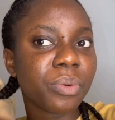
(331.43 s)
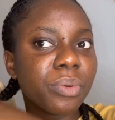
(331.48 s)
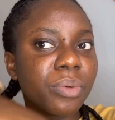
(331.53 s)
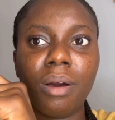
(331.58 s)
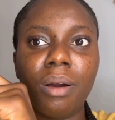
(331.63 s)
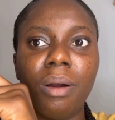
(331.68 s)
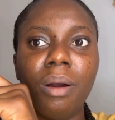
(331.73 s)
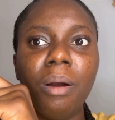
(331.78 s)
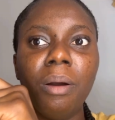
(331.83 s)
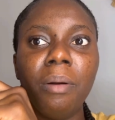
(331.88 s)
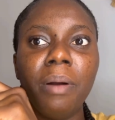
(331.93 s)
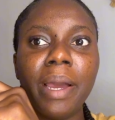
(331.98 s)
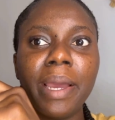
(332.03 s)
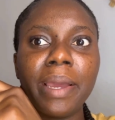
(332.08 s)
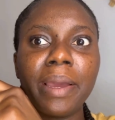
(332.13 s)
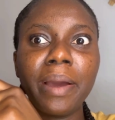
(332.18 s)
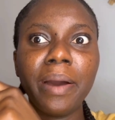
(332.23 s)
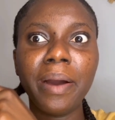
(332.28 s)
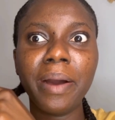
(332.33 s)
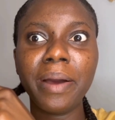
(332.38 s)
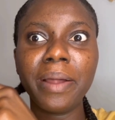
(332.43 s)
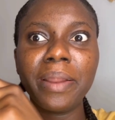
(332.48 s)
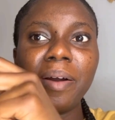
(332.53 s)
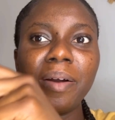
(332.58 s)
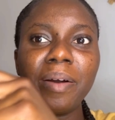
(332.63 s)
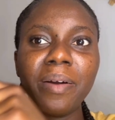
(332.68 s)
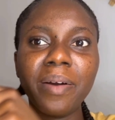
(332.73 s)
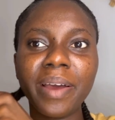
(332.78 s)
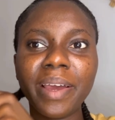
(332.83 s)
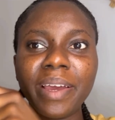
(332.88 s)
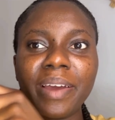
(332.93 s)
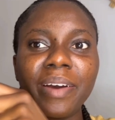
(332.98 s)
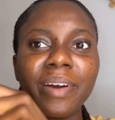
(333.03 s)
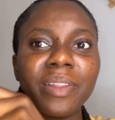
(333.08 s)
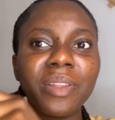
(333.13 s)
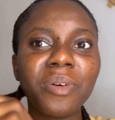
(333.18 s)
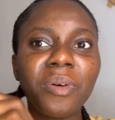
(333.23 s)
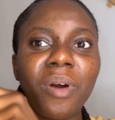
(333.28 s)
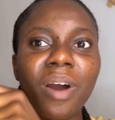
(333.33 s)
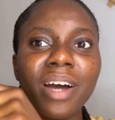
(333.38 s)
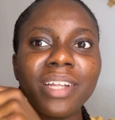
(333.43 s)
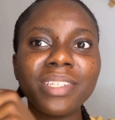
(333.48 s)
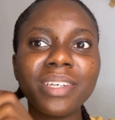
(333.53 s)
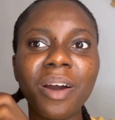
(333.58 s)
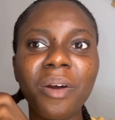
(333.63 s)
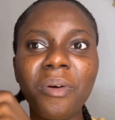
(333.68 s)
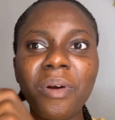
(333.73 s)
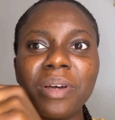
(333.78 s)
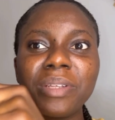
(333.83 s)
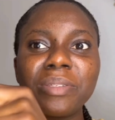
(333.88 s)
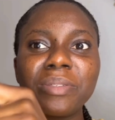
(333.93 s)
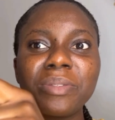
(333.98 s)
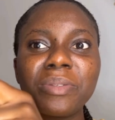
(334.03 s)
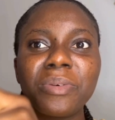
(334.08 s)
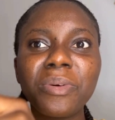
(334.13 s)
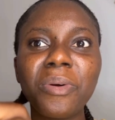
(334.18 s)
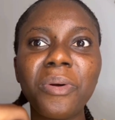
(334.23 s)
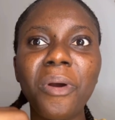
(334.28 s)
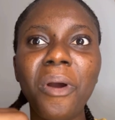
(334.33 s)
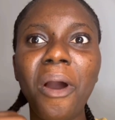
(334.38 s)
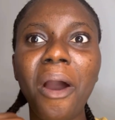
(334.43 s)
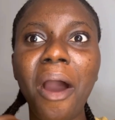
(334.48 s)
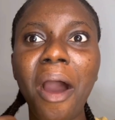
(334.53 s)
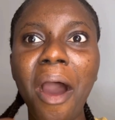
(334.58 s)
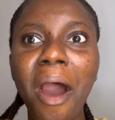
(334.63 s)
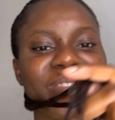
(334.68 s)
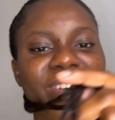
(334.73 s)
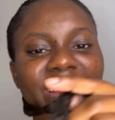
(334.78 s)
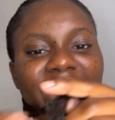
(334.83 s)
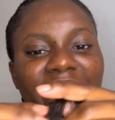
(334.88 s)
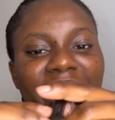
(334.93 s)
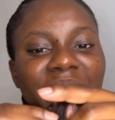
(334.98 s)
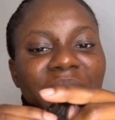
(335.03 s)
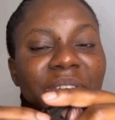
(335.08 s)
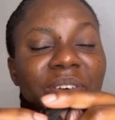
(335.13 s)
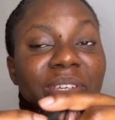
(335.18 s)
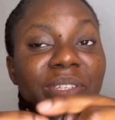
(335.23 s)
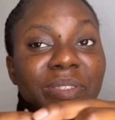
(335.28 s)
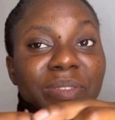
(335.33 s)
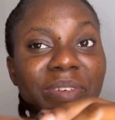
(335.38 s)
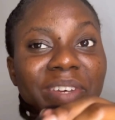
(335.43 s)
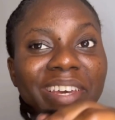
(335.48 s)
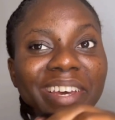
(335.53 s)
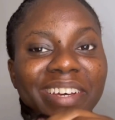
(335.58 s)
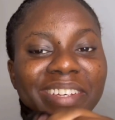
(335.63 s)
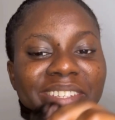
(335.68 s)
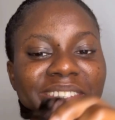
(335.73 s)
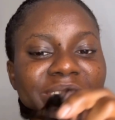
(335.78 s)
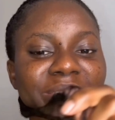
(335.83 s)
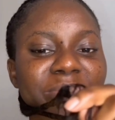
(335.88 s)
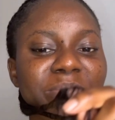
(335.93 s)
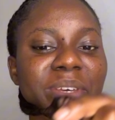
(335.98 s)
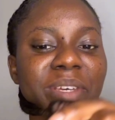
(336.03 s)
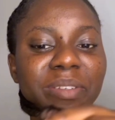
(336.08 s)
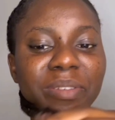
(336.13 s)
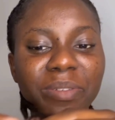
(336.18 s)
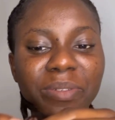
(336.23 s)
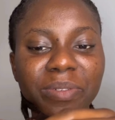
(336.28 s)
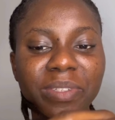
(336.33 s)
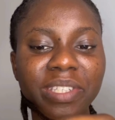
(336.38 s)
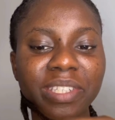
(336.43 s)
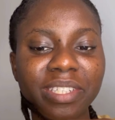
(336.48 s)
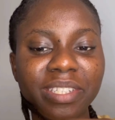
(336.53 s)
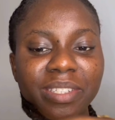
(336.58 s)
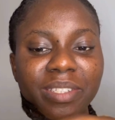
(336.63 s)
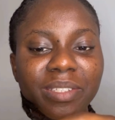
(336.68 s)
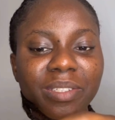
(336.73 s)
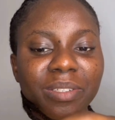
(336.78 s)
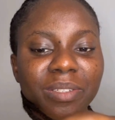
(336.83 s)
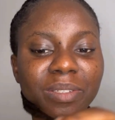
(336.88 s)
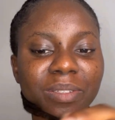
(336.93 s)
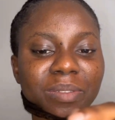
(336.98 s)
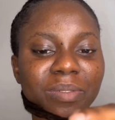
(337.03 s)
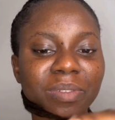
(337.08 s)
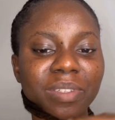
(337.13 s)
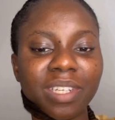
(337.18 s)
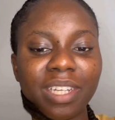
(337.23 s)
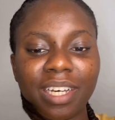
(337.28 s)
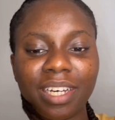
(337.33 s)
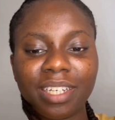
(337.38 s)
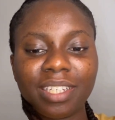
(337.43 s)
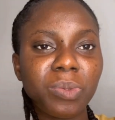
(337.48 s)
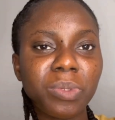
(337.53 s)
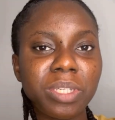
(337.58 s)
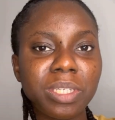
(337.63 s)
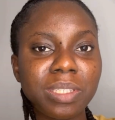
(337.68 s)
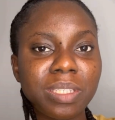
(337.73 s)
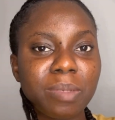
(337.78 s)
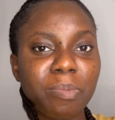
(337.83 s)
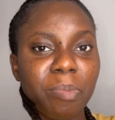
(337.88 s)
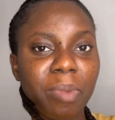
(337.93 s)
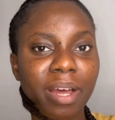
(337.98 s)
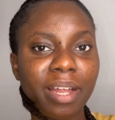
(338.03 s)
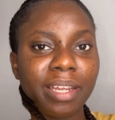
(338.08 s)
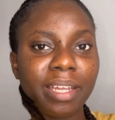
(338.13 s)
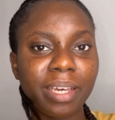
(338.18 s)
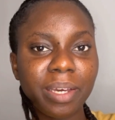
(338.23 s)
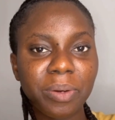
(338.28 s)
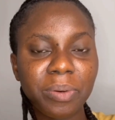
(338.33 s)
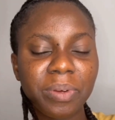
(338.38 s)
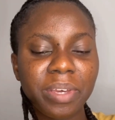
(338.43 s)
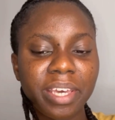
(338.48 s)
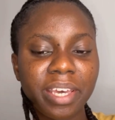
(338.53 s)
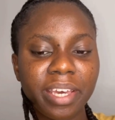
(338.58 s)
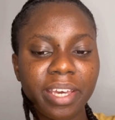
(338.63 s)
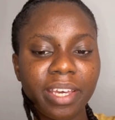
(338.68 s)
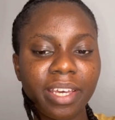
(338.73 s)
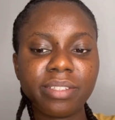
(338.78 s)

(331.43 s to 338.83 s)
Oh my god, the water was too hot. But anyways, we can still make do with this. Just relax. No need to panic, okay?